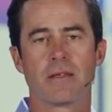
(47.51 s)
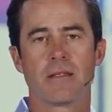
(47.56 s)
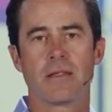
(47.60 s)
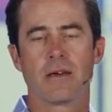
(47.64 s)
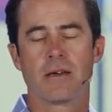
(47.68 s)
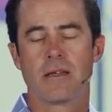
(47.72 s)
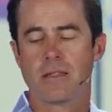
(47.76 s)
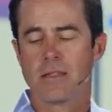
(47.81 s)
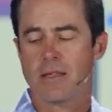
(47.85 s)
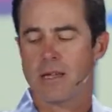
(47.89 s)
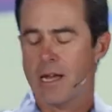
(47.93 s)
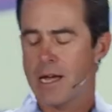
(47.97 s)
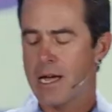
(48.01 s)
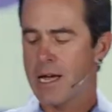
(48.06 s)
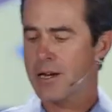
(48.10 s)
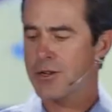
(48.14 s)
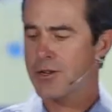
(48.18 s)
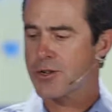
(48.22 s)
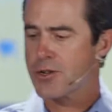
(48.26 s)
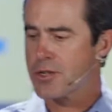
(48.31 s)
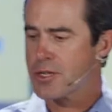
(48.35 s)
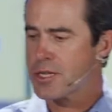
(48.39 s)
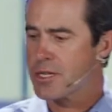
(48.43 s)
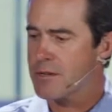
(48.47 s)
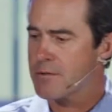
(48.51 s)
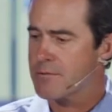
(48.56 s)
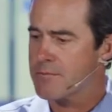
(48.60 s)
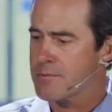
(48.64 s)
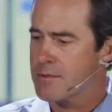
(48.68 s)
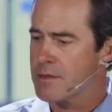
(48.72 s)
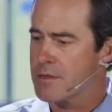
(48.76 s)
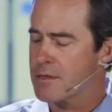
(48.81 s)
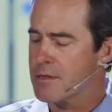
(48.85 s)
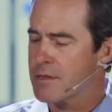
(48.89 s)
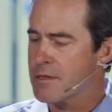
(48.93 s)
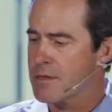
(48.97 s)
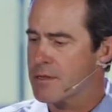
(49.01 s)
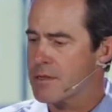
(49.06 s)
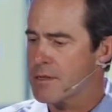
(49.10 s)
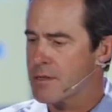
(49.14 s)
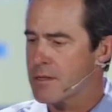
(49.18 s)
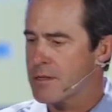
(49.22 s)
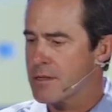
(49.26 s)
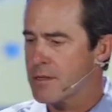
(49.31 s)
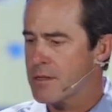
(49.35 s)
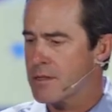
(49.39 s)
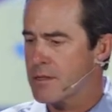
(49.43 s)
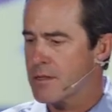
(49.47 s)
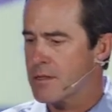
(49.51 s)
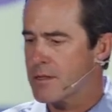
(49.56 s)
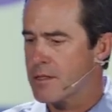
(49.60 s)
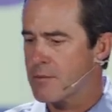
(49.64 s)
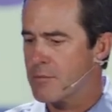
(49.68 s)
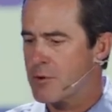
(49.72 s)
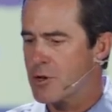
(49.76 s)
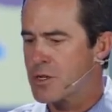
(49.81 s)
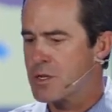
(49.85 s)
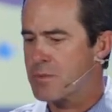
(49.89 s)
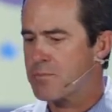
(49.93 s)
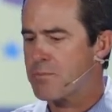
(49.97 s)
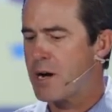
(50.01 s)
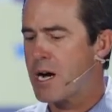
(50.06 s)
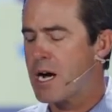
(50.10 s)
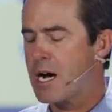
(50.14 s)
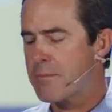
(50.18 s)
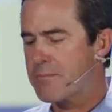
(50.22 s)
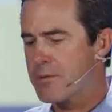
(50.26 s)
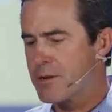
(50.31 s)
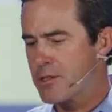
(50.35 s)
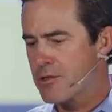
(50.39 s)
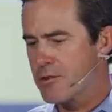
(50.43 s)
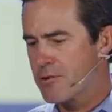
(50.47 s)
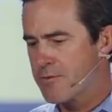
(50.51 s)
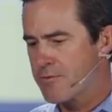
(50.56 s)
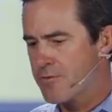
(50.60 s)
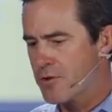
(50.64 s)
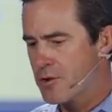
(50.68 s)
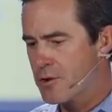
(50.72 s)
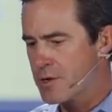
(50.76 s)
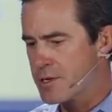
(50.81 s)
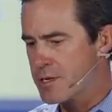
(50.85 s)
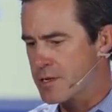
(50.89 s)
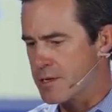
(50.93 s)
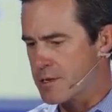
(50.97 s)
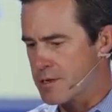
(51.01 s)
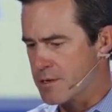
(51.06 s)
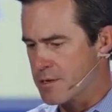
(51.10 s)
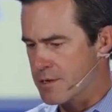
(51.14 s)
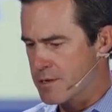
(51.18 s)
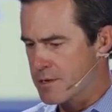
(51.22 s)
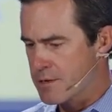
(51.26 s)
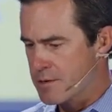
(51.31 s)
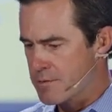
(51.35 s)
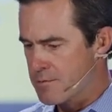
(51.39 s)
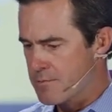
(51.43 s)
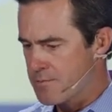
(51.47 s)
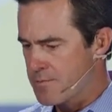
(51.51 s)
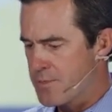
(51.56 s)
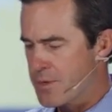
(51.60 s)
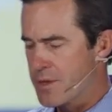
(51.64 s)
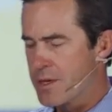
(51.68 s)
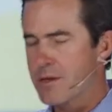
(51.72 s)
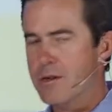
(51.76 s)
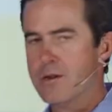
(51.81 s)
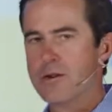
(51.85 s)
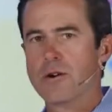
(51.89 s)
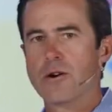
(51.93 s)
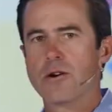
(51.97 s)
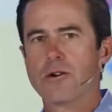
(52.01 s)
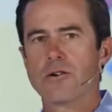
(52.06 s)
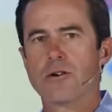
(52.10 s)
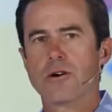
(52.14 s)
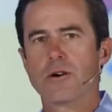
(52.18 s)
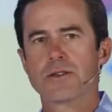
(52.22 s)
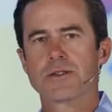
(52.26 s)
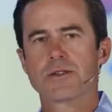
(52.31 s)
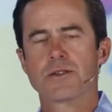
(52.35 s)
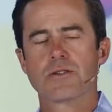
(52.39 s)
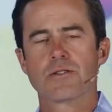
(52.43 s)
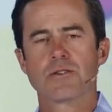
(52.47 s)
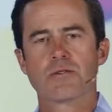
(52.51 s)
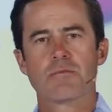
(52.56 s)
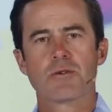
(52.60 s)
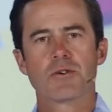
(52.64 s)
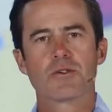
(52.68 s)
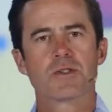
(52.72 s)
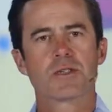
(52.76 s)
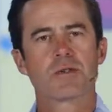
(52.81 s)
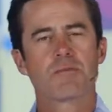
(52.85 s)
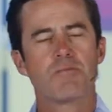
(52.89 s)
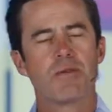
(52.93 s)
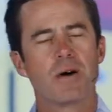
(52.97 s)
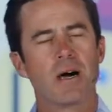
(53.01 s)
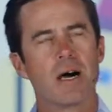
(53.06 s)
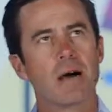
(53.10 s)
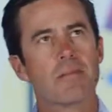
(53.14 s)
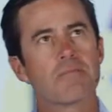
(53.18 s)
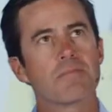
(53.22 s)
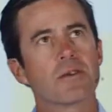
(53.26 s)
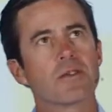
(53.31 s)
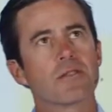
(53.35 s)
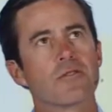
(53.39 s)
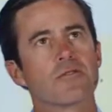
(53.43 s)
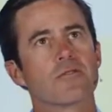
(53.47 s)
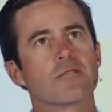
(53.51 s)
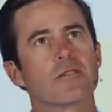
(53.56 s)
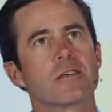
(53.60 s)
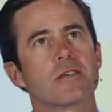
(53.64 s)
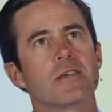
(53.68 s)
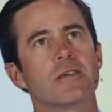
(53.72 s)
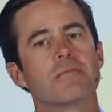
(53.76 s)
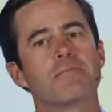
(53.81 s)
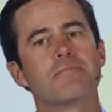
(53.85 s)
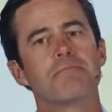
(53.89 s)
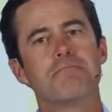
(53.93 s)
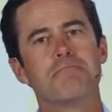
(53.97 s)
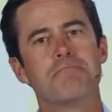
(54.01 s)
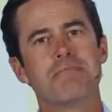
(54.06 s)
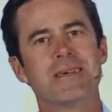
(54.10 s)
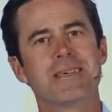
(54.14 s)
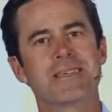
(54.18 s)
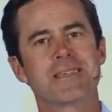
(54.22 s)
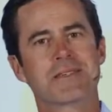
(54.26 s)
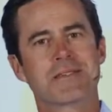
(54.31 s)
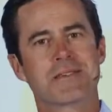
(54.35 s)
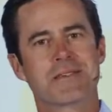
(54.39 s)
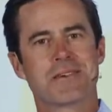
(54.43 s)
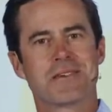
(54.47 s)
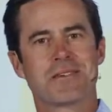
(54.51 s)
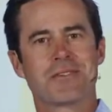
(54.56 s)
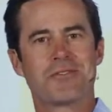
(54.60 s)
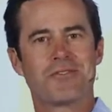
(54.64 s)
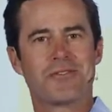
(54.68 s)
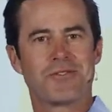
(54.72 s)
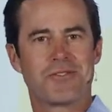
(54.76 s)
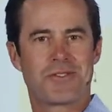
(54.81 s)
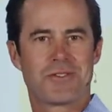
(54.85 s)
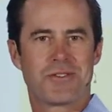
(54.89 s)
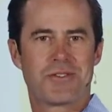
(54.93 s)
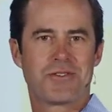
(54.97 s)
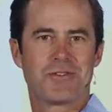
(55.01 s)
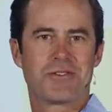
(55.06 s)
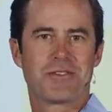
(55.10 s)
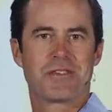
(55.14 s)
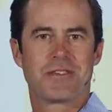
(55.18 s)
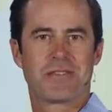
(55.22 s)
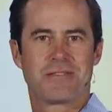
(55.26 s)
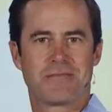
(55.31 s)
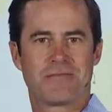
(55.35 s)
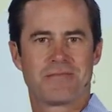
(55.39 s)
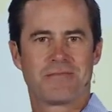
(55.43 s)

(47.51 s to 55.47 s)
that actually the most popular verses are also the most popularly misunderstood.